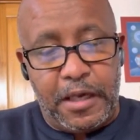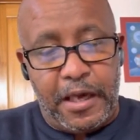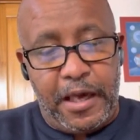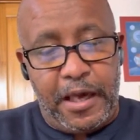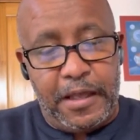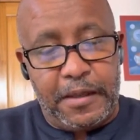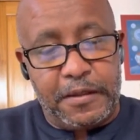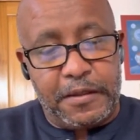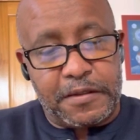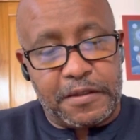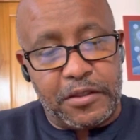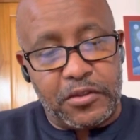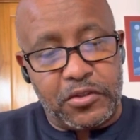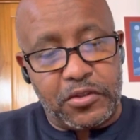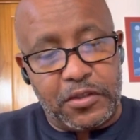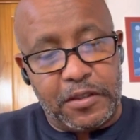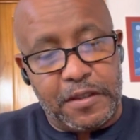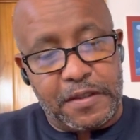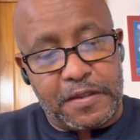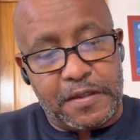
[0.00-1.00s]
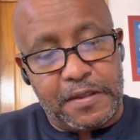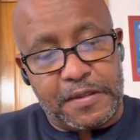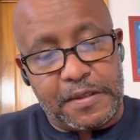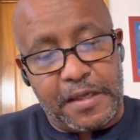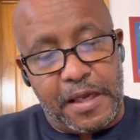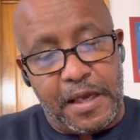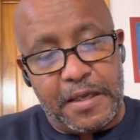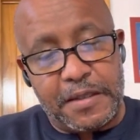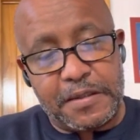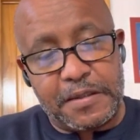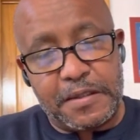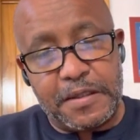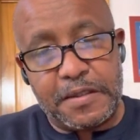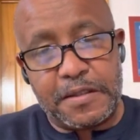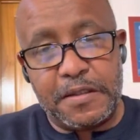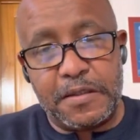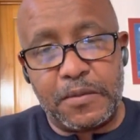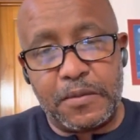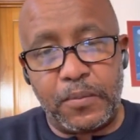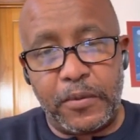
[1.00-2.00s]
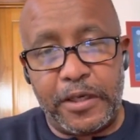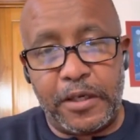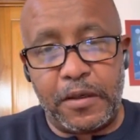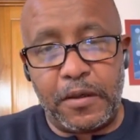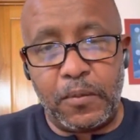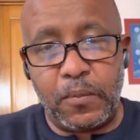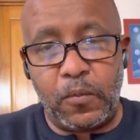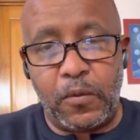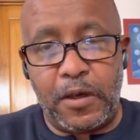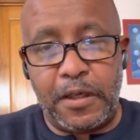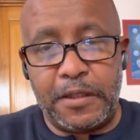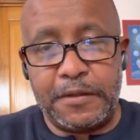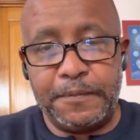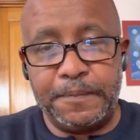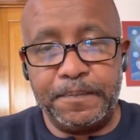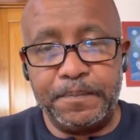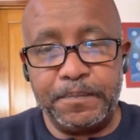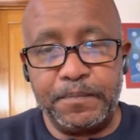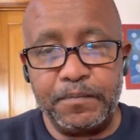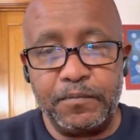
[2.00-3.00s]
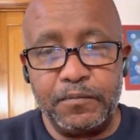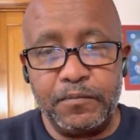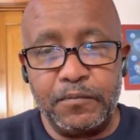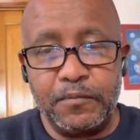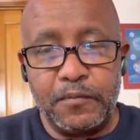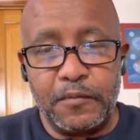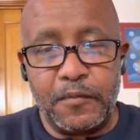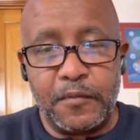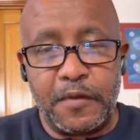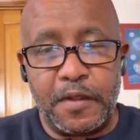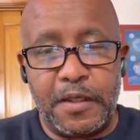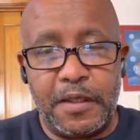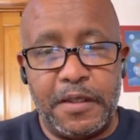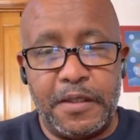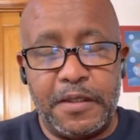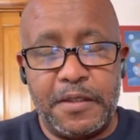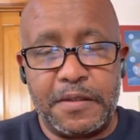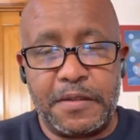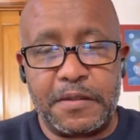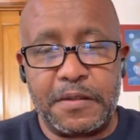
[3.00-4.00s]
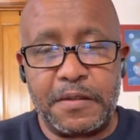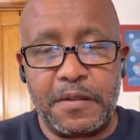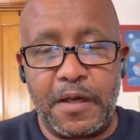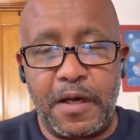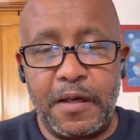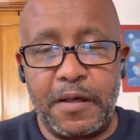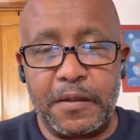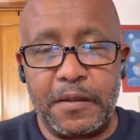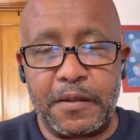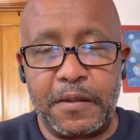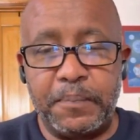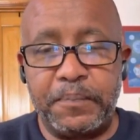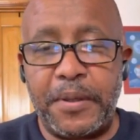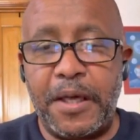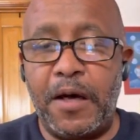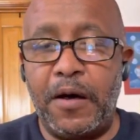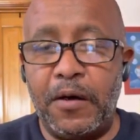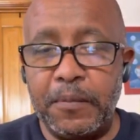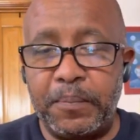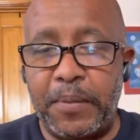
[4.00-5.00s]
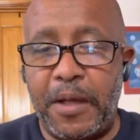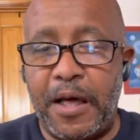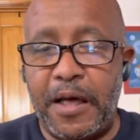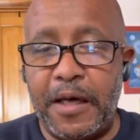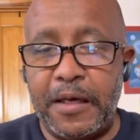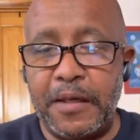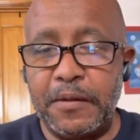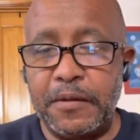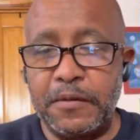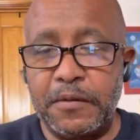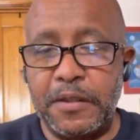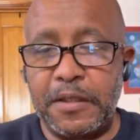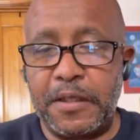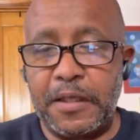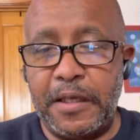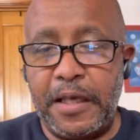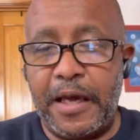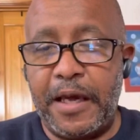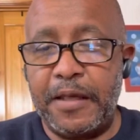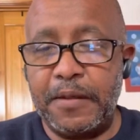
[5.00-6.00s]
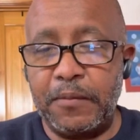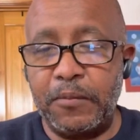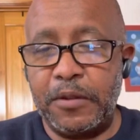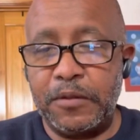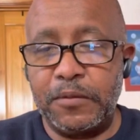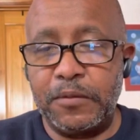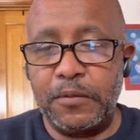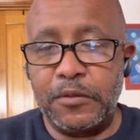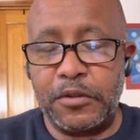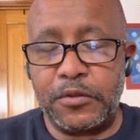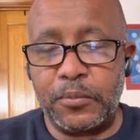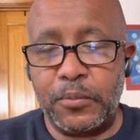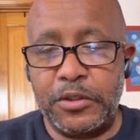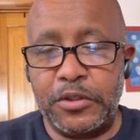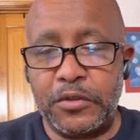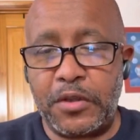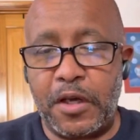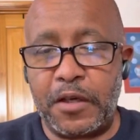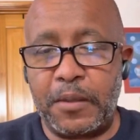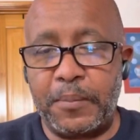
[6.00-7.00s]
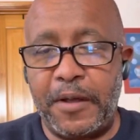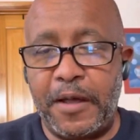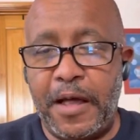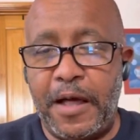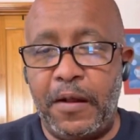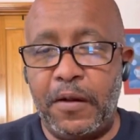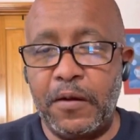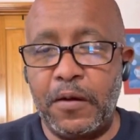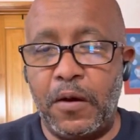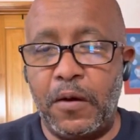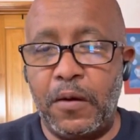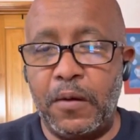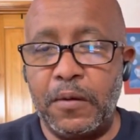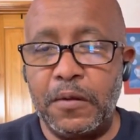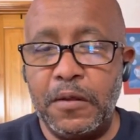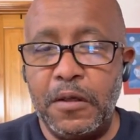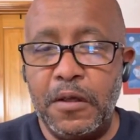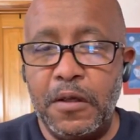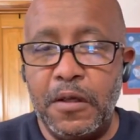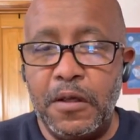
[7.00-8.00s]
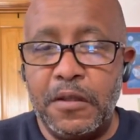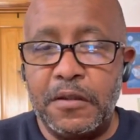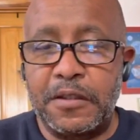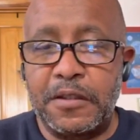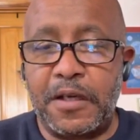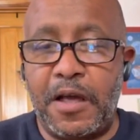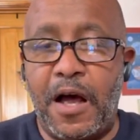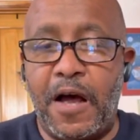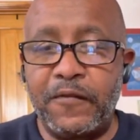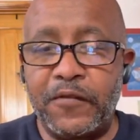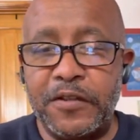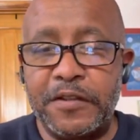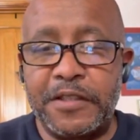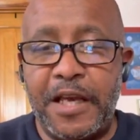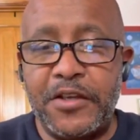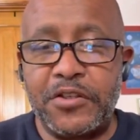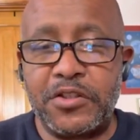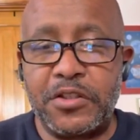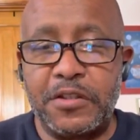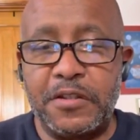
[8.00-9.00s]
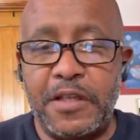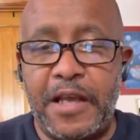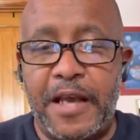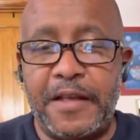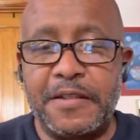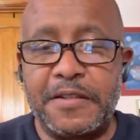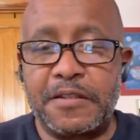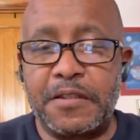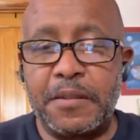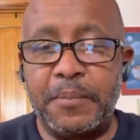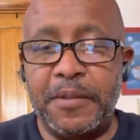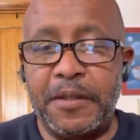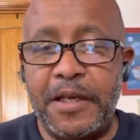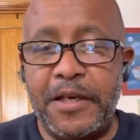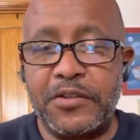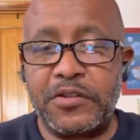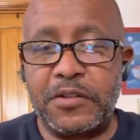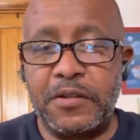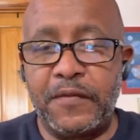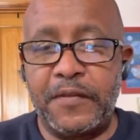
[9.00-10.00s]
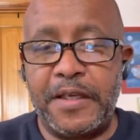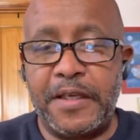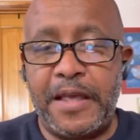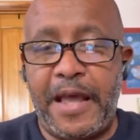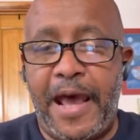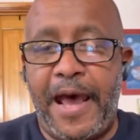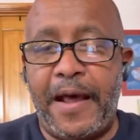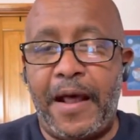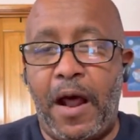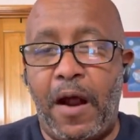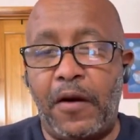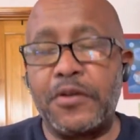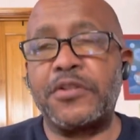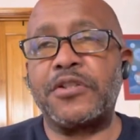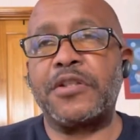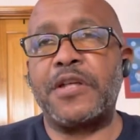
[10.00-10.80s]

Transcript: And essentially, she says this is where one is compelled by looking at, when you're talking about Algol, the confrontation and assimilation of the harsh